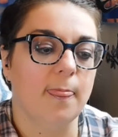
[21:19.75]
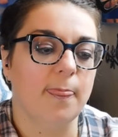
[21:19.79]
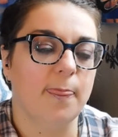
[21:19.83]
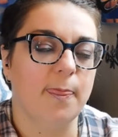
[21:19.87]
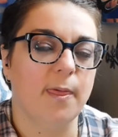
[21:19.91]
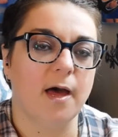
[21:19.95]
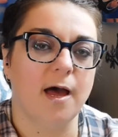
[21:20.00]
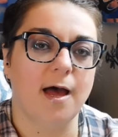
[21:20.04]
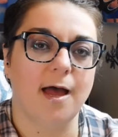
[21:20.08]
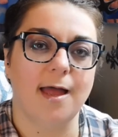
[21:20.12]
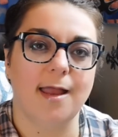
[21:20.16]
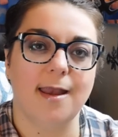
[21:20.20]

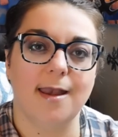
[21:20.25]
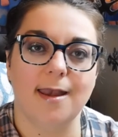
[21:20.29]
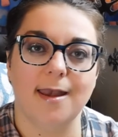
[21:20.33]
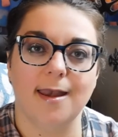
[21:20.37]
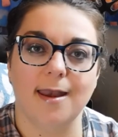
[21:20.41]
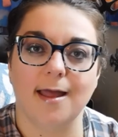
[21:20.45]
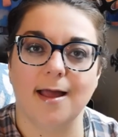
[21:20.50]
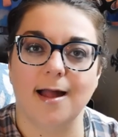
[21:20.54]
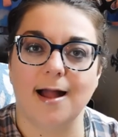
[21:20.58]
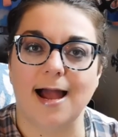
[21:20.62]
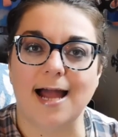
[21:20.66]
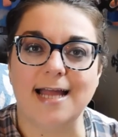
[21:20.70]
But
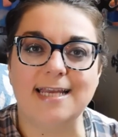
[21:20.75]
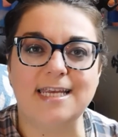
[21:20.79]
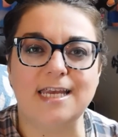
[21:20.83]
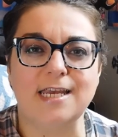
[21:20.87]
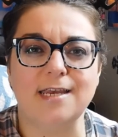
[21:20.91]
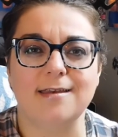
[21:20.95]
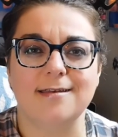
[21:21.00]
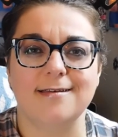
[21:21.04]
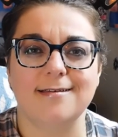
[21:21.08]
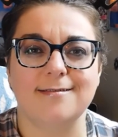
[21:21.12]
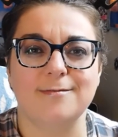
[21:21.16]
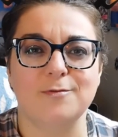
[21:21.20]
I
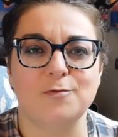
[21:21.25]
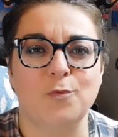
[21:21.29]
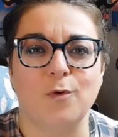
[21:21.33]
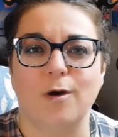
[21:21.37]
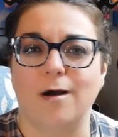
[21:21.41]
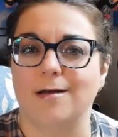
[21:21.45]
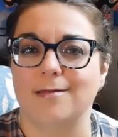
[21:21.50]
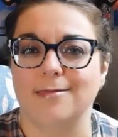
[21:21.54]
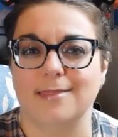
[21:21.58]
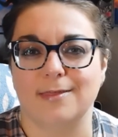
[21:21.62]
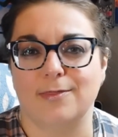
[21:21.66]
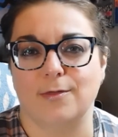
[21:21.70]
didn't
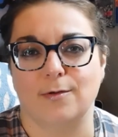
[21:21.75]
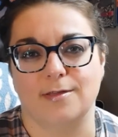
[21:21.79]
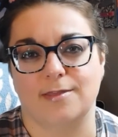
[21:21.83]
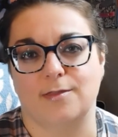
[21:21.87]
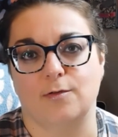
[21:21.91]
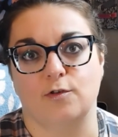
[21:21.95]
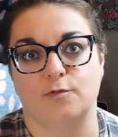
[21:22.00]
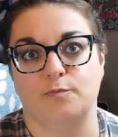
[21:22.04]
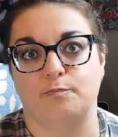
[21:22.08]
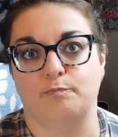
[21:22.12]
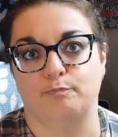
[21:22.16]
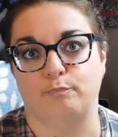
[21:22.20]
want like
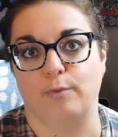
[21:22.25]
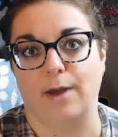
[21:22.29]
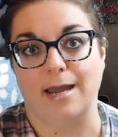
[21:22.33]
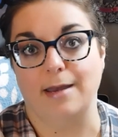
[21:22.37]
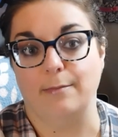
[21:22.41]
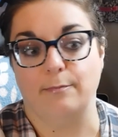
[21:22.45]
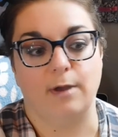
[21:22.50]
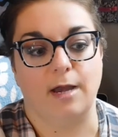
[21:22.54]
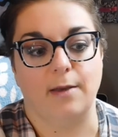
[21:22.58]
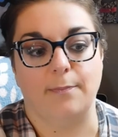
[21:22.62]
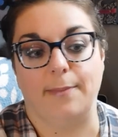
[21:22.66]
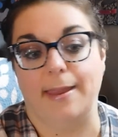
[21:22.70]
those
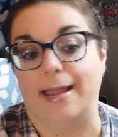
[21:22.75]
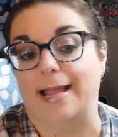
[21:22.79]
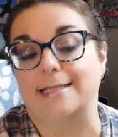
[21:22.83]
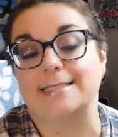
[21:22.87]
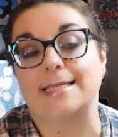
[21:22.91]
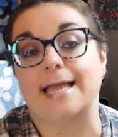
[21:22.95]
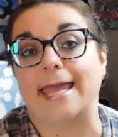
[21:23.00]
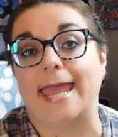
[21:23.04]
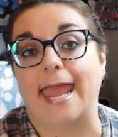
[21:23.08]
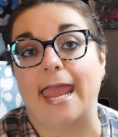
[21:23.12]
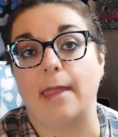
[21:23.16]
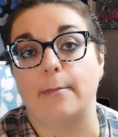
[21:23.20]
bright, bright pinks.
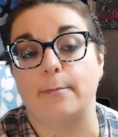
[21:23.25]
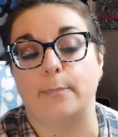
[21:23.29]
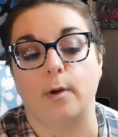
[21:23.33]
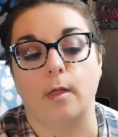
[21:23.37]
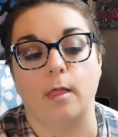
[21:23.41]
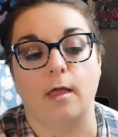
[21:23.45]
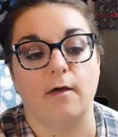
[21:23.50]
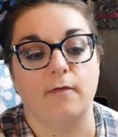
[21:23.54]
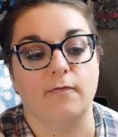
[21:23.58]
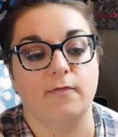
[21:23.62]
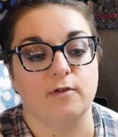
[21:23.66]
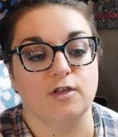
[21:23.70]
I can't pull
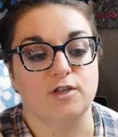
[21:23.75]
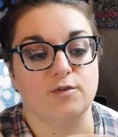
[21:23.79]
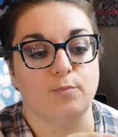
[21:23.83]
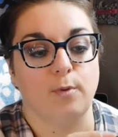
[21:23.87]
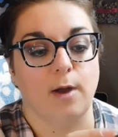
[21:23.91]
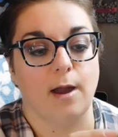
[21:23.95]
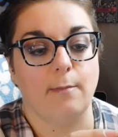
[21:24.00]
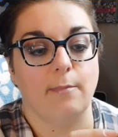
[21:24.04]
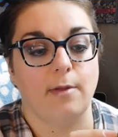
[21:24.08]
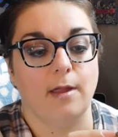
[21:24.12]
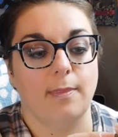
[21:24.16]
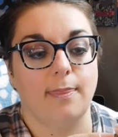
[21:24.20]
off those
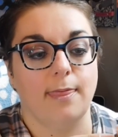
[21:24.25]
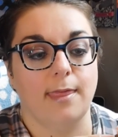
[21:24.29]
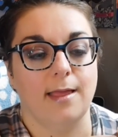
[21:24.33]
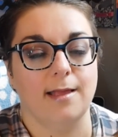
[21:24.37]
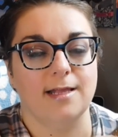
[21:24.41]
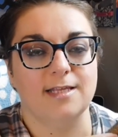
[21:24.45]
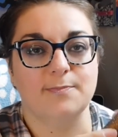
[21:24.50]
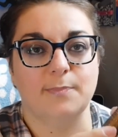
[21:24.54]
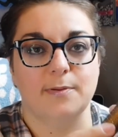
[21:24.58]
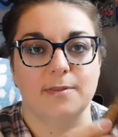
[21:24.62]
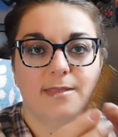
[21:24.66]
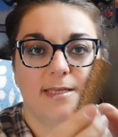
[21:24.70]
bright, bright
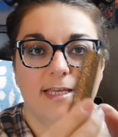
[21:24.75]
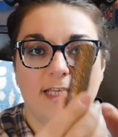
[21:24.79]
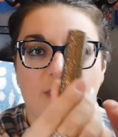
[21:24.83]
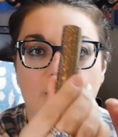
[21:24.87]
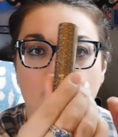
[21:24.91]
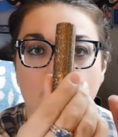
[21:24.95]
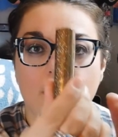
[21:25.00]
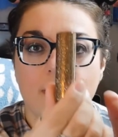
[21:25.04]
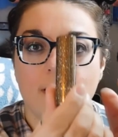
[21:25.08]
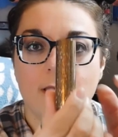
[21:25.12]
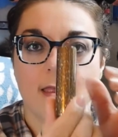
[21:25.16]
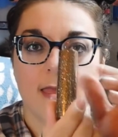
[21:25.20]
pinks. But this
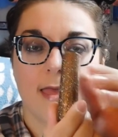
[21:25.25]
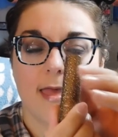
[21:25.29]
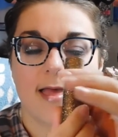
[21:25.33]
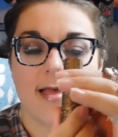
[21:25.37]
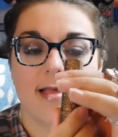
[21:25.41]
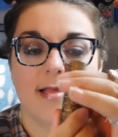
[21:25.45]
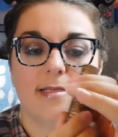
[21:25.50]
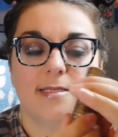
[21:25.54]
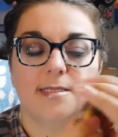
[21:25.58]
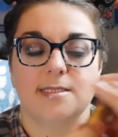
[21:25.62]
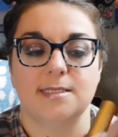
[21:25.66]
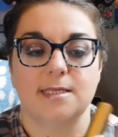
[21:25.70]
one
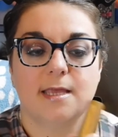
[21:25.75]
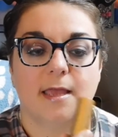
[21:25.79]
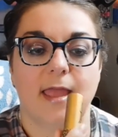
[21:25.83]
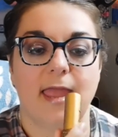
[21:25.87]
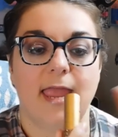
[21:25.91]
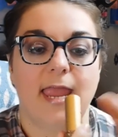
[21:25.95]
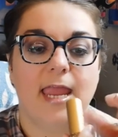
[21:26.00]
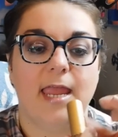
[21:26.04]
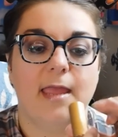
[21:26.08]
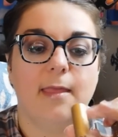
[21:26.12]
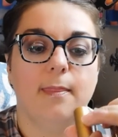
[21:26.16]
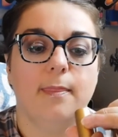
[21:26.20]
is
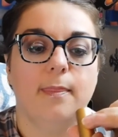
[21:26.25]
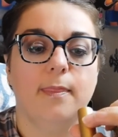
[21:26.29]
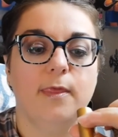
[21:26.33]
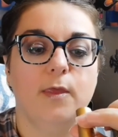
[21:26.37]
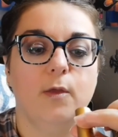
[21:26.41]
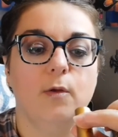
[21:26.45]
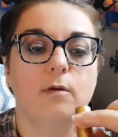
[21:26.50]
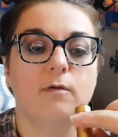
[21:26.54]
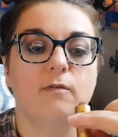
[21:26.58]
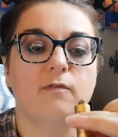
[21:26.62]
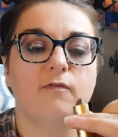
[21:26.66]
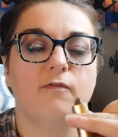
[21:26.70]
a
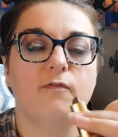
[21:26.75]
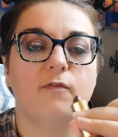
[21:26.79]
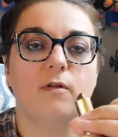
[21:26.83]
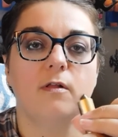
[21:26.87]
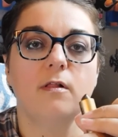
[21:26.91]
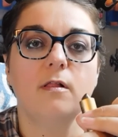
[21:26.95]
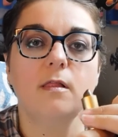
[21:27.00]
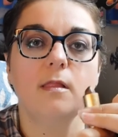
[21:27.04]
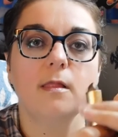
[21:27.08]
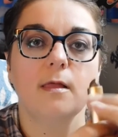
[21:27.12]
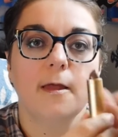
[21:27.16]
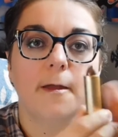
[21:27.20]

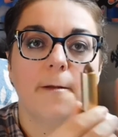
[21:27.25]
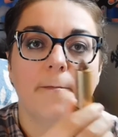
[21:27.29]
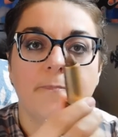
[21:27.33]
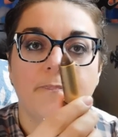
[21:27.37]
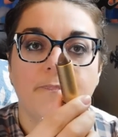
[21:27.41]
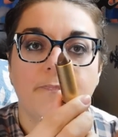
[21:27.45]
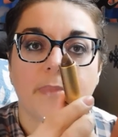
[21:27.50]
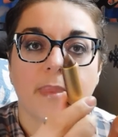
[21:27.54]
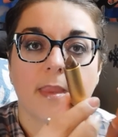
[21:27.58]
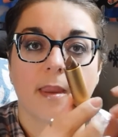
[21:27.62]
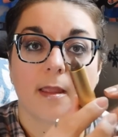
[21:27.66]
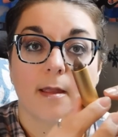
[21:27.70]
beautiful
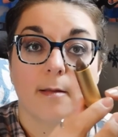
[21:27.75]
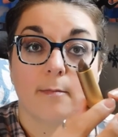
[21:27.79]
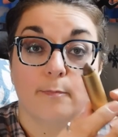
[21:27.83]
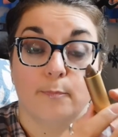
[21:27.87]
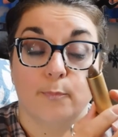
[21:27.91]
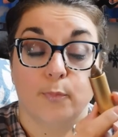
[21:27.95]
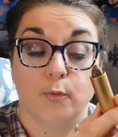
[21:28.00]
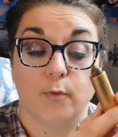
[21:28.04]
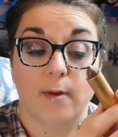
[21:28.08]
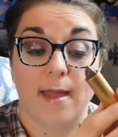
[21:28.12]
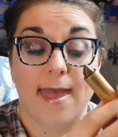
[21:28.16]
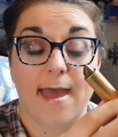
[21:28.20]

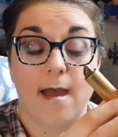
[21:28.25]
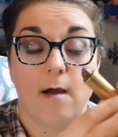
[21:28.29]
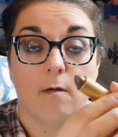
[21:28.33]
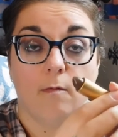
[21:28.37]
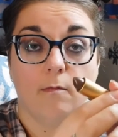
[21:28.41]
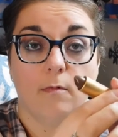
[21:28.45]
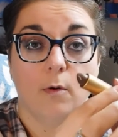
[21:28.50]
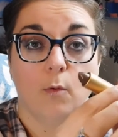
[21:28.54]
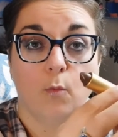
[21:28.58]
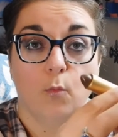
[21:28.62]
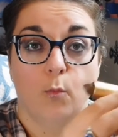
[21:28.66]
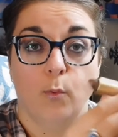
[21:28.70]

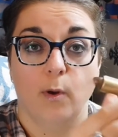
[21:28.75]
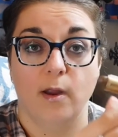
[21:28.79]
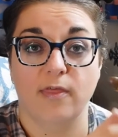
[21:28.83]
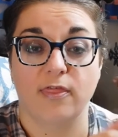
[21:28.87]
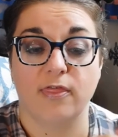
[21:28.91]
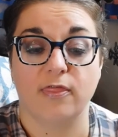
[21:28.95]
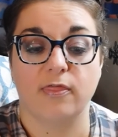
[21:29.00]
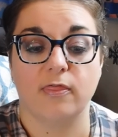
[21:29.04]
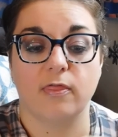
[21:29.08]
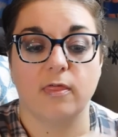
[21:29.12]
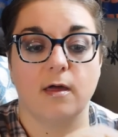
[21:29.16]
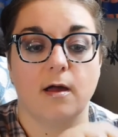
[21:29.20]
brown
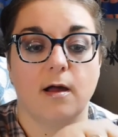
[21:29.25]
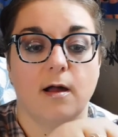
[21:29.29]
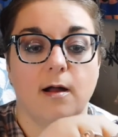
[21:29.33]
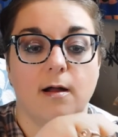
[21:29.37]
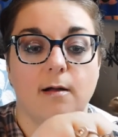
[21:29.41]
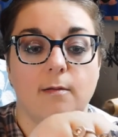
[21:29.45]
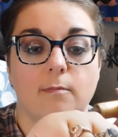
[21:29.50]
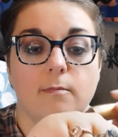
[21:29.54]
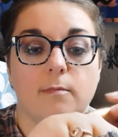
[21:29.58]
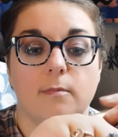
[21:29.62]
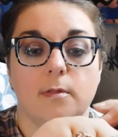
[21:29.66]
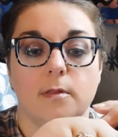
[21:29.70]
with
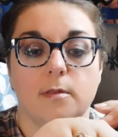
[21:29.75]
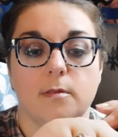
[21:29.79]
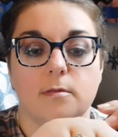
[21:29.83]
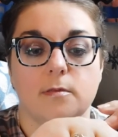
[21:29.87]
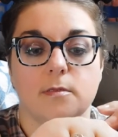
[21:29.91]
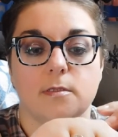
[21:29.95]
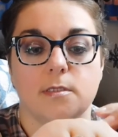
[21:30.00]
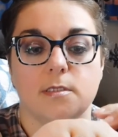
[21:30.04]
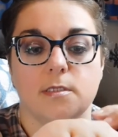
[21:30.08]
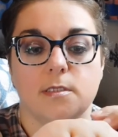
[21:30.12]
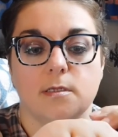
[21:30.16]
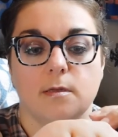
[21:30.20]

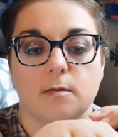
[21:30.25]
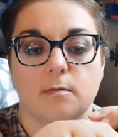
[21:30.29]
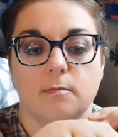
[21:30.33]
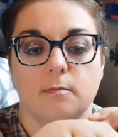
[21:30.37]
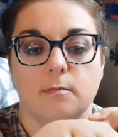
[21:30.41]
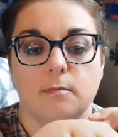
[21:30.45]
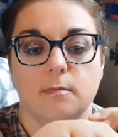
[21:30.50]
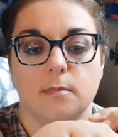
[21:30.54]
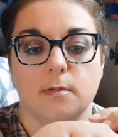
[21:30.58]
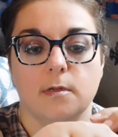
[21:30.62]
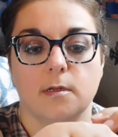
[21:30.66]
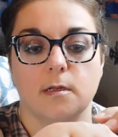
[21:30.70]
some
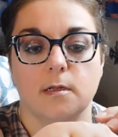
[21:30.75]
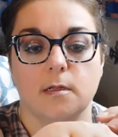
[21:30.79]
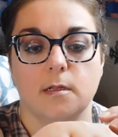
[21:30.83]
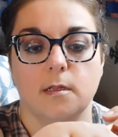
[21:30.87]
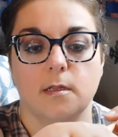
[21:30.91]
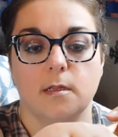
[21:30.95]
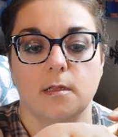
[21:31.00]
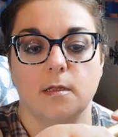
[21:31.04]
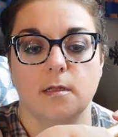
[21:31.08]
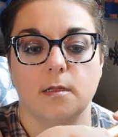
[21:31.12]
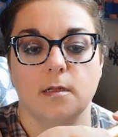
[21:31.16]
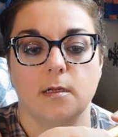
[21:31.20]

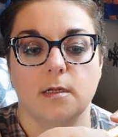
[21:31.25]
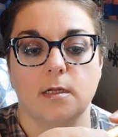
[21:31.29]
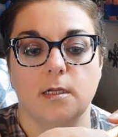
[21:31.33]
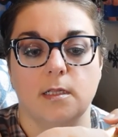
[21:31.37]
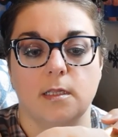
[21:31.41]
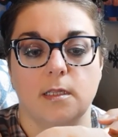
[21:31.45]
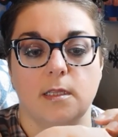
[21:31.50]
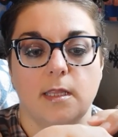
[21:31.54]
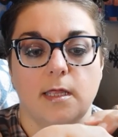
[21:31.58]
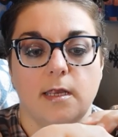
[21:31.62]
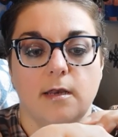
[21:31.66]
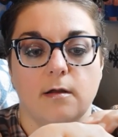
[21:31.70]

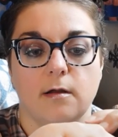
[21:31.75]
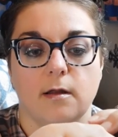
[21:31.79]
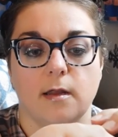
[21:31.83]
glitter